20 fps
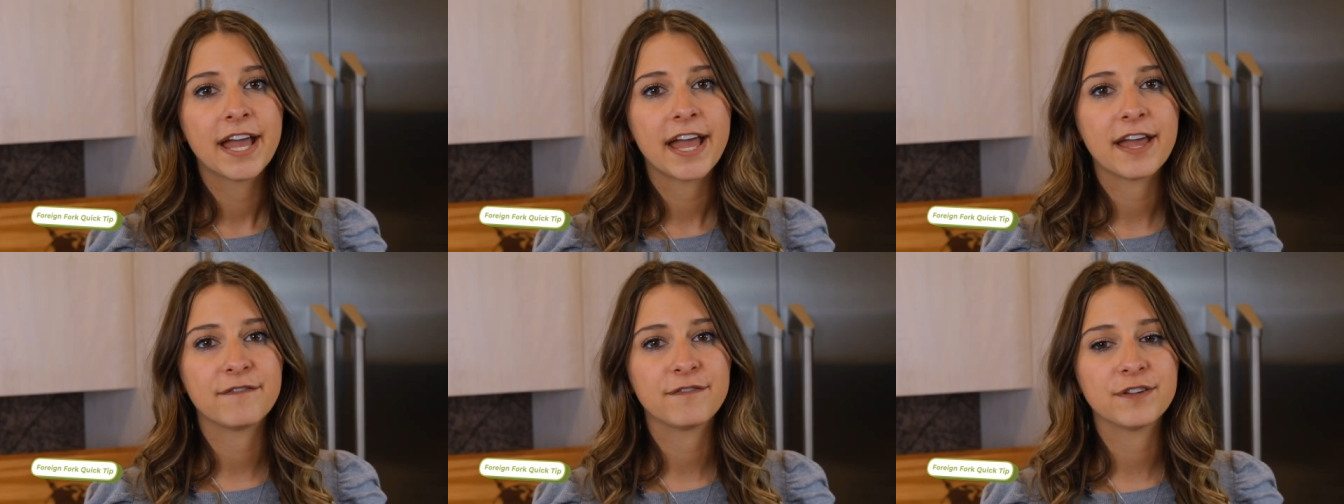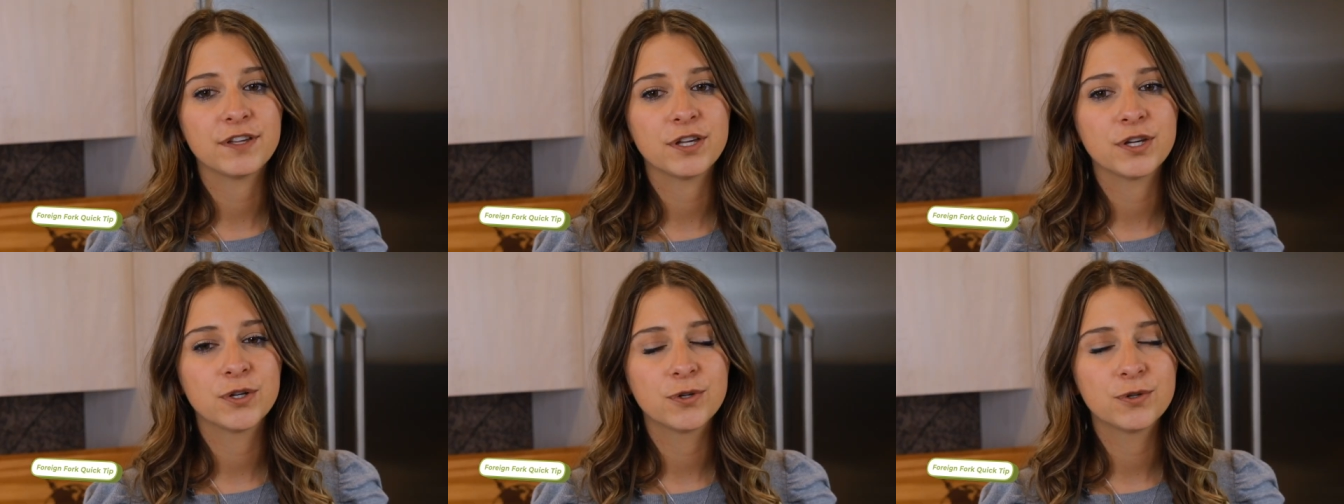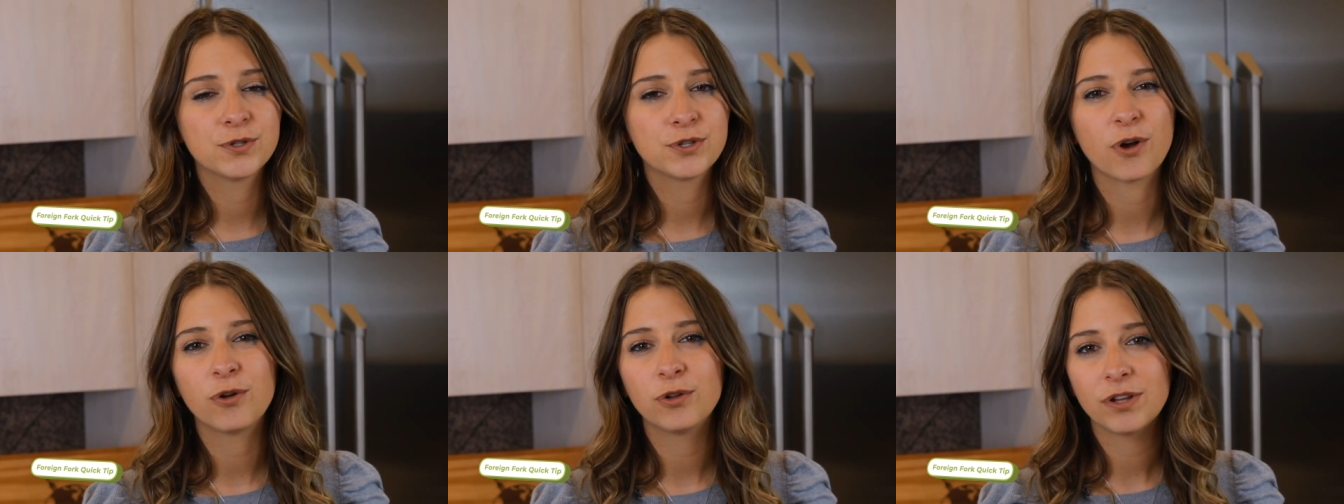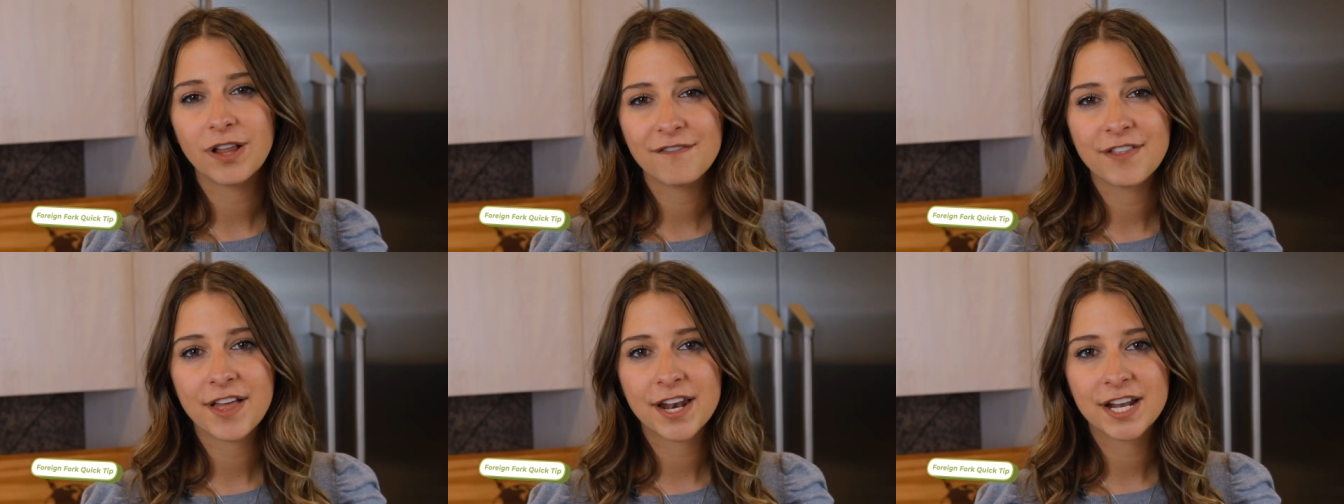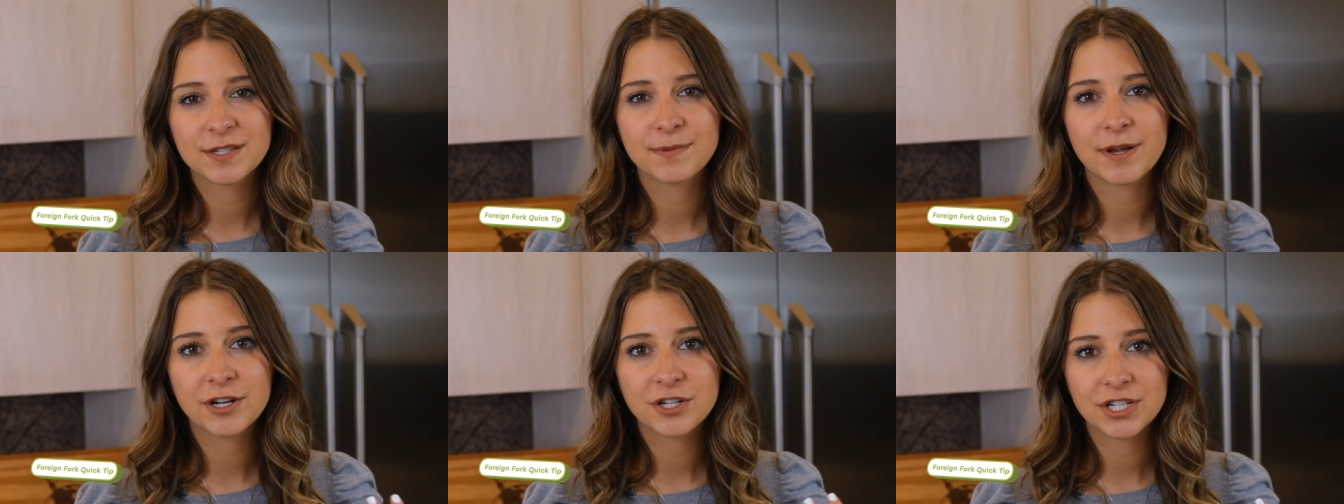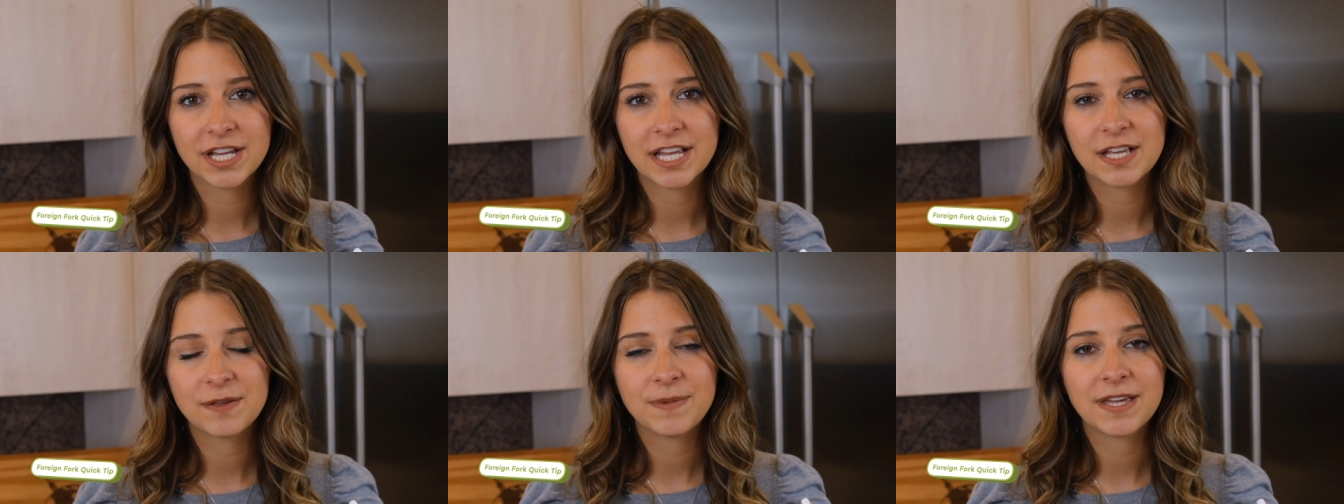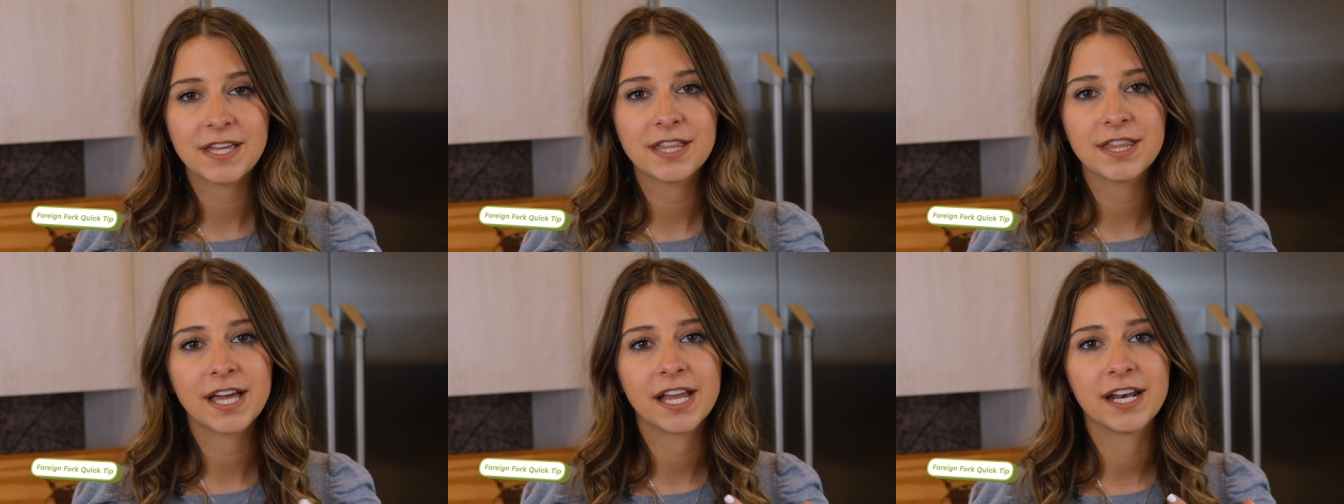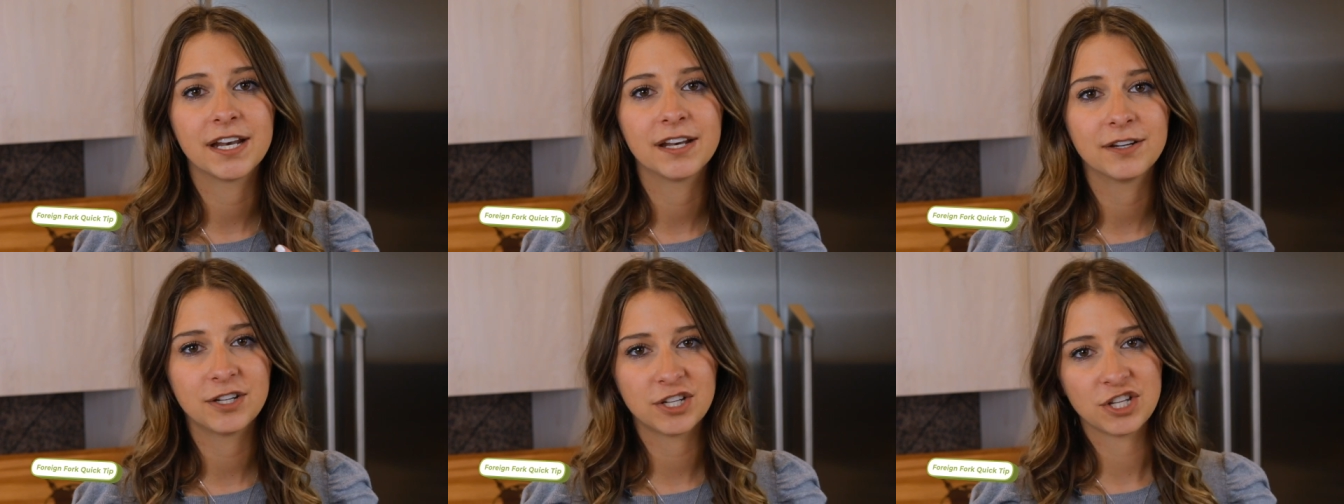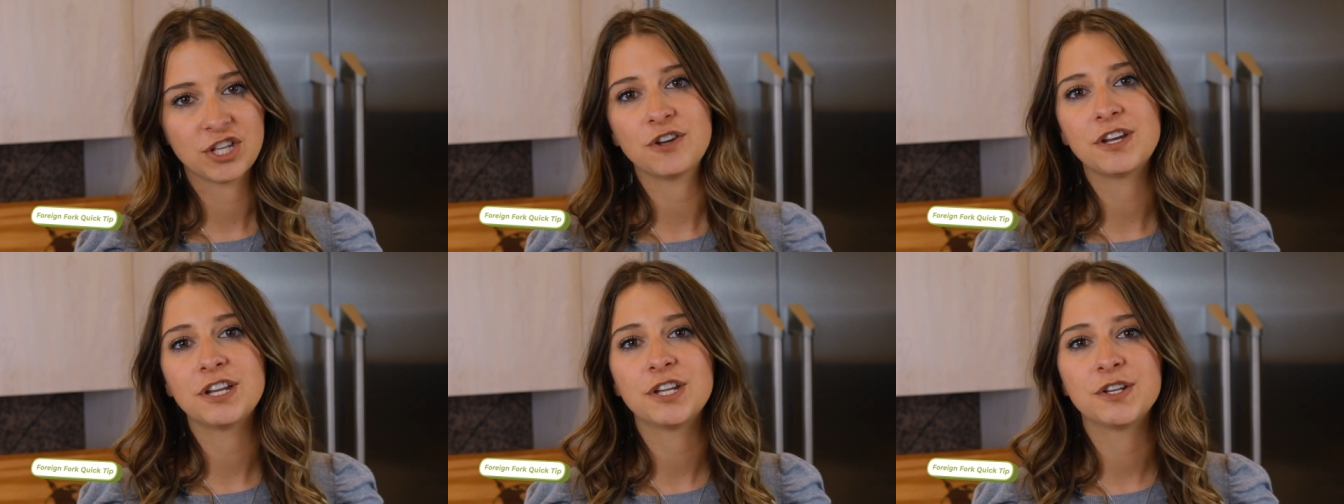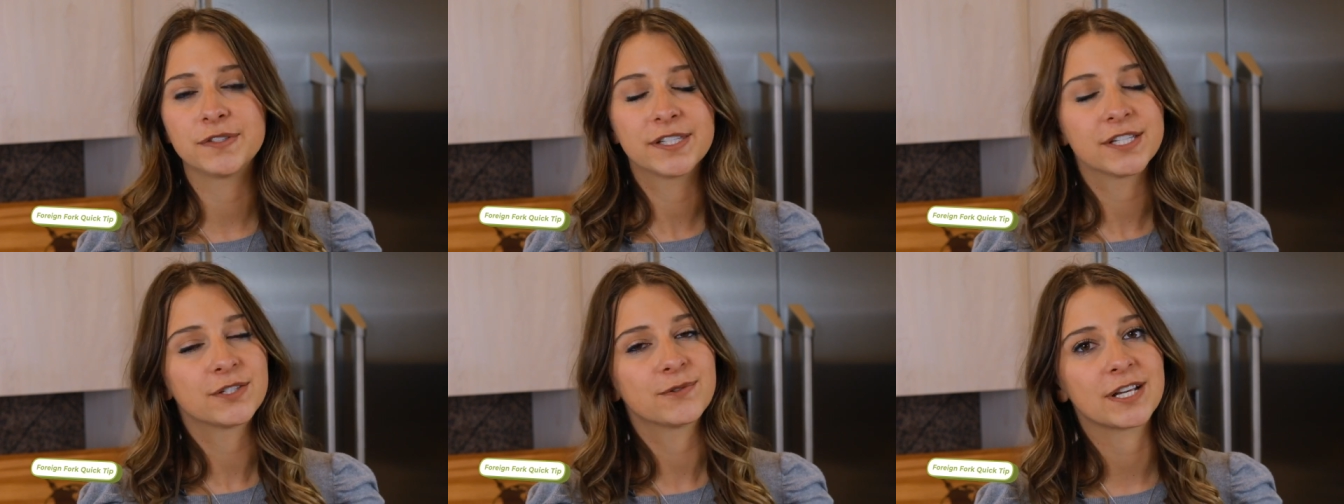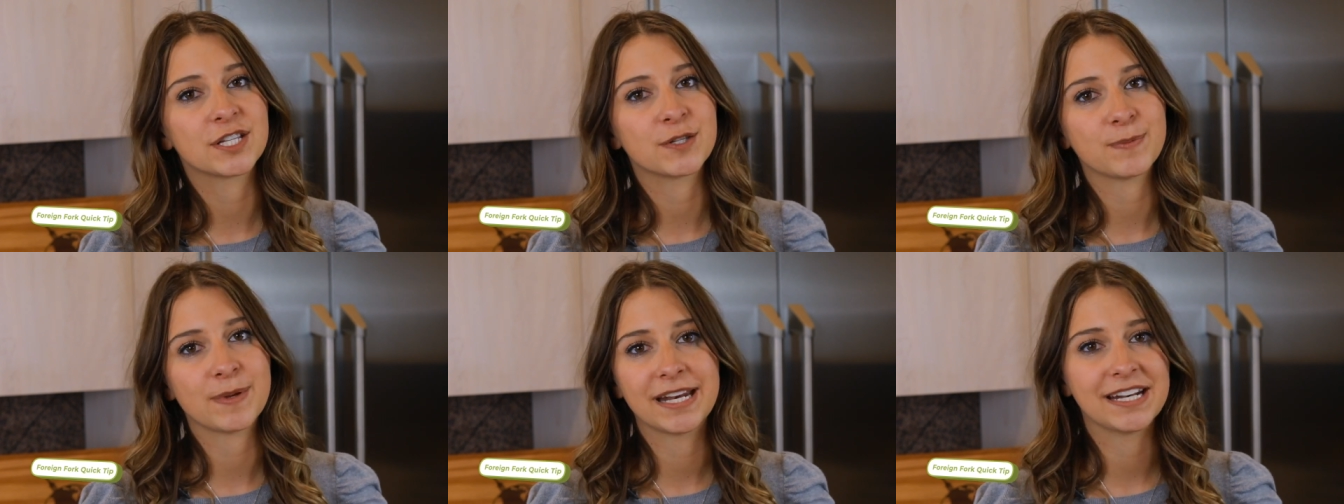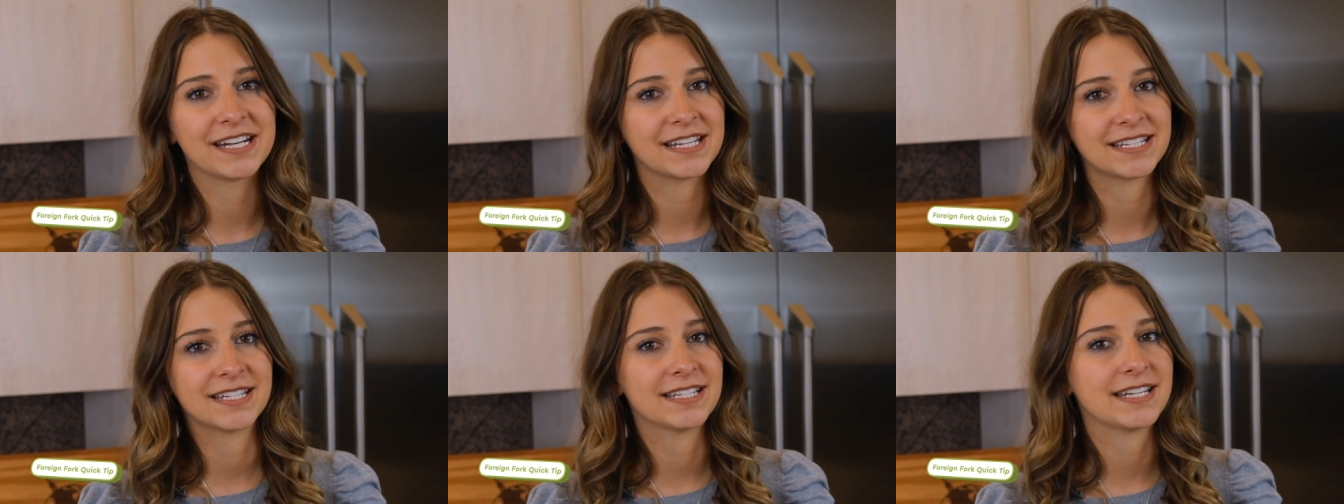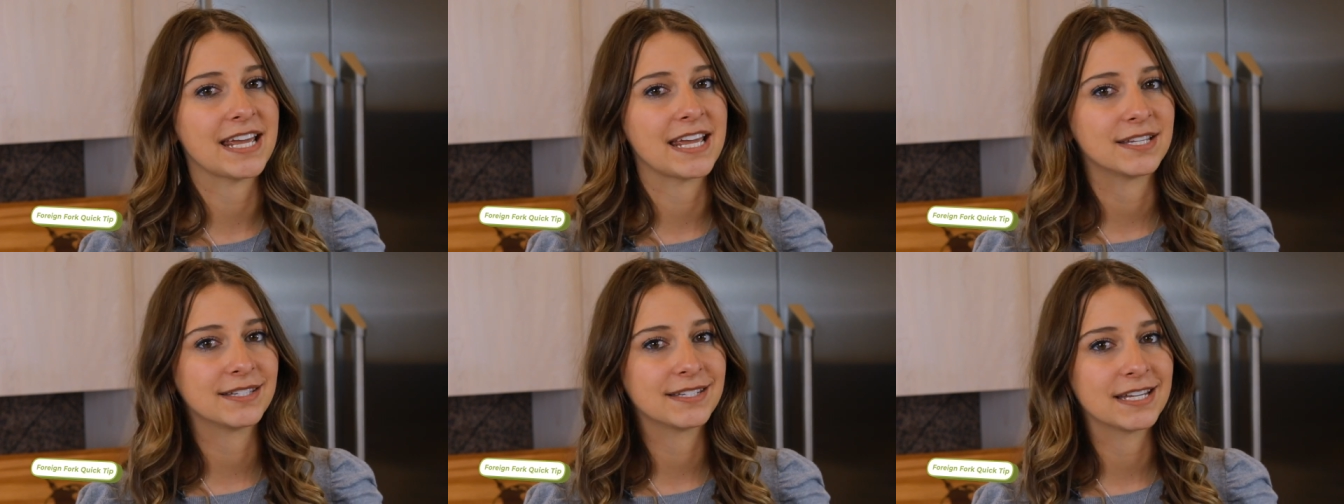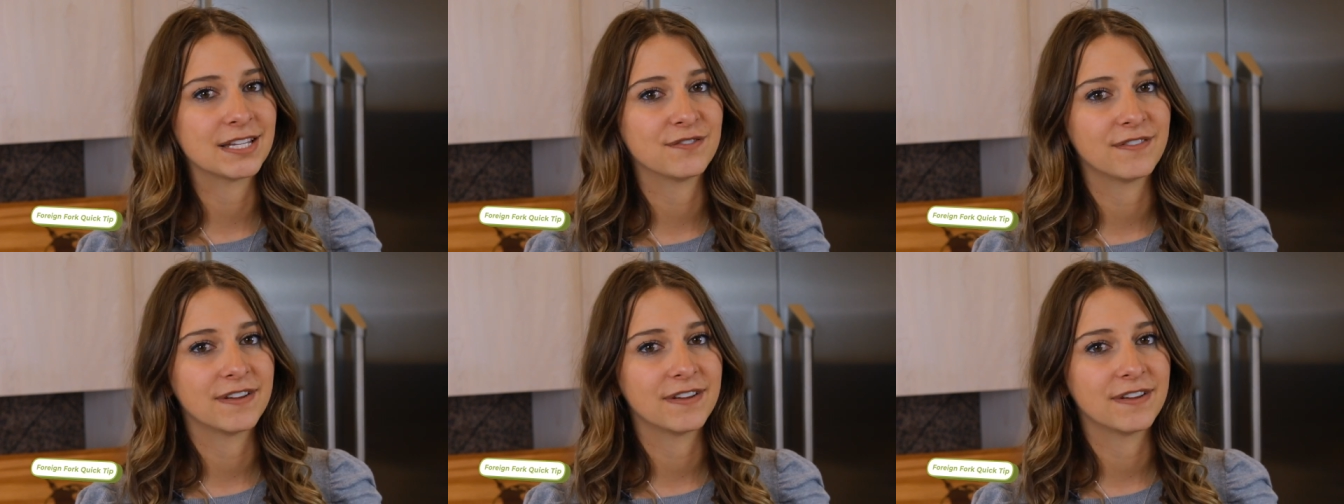If you don't love that as much like me, then you can use this recipe and it doesn't taste as